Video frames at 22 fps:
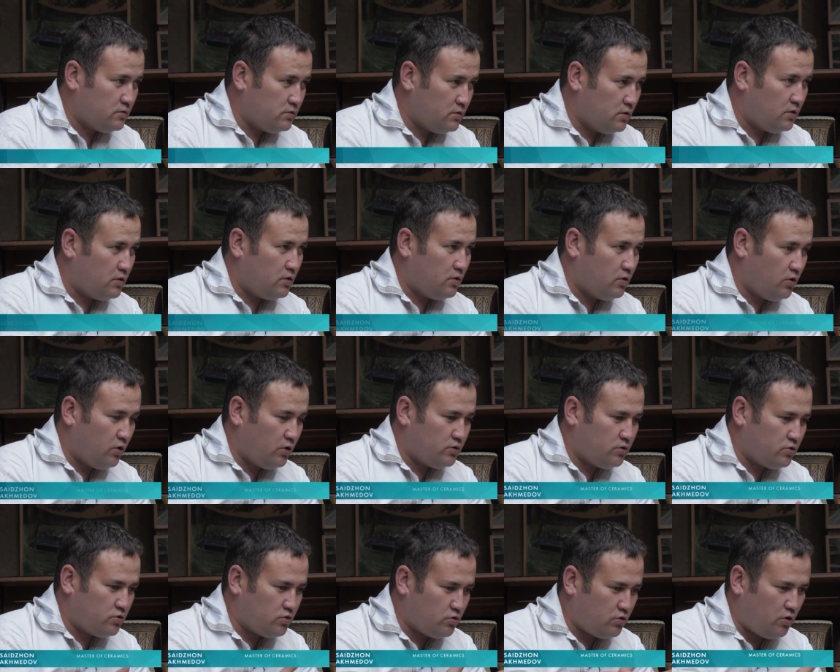from the
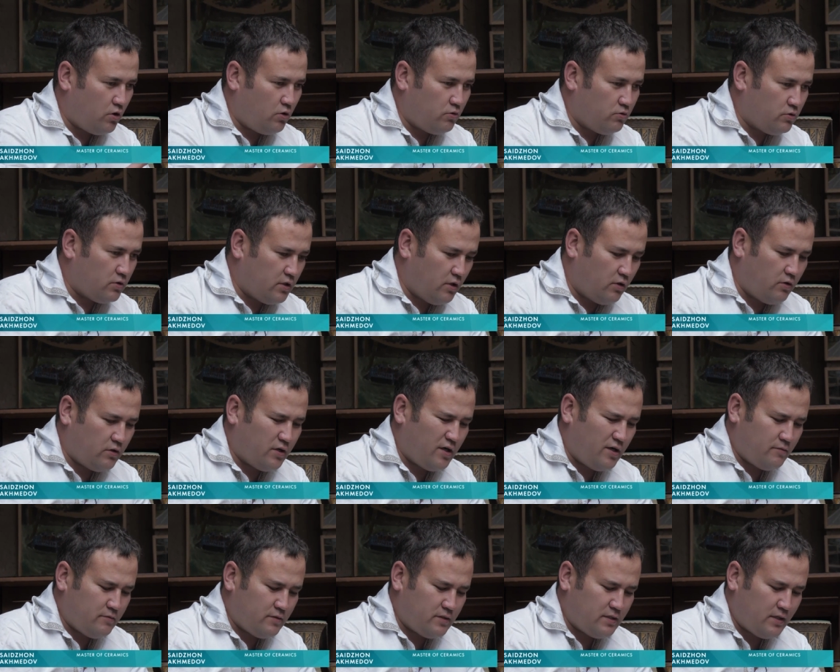11th century,
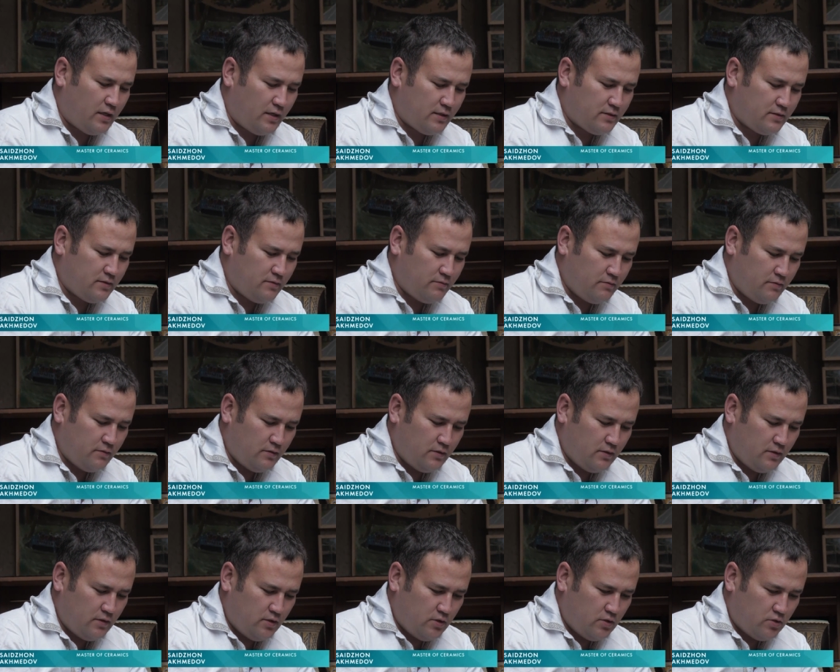they began to
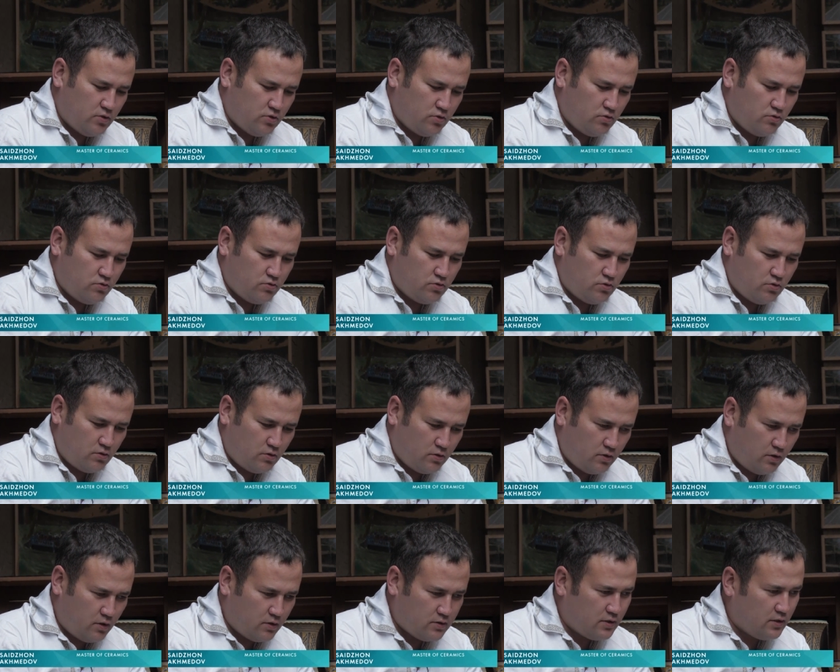make dishes from
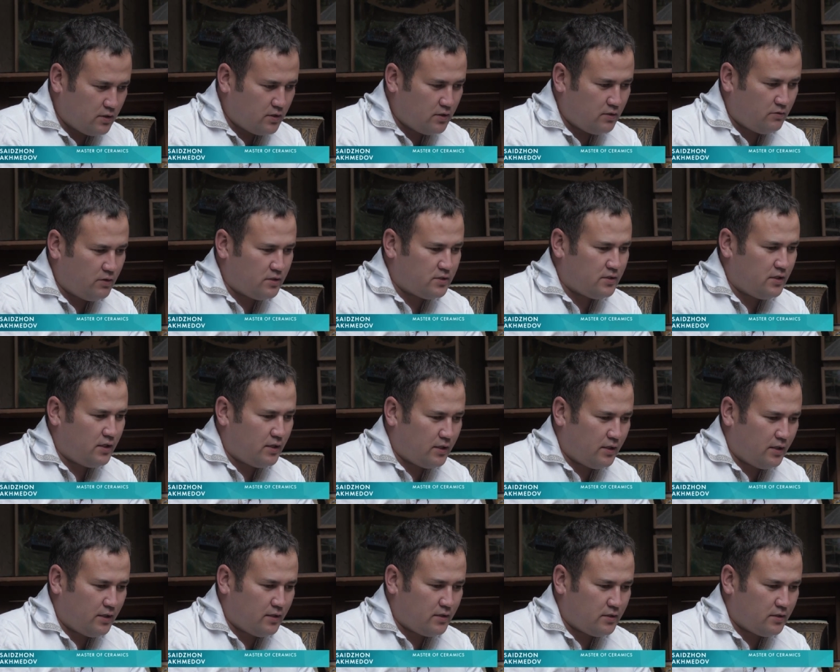local clay. Hmm.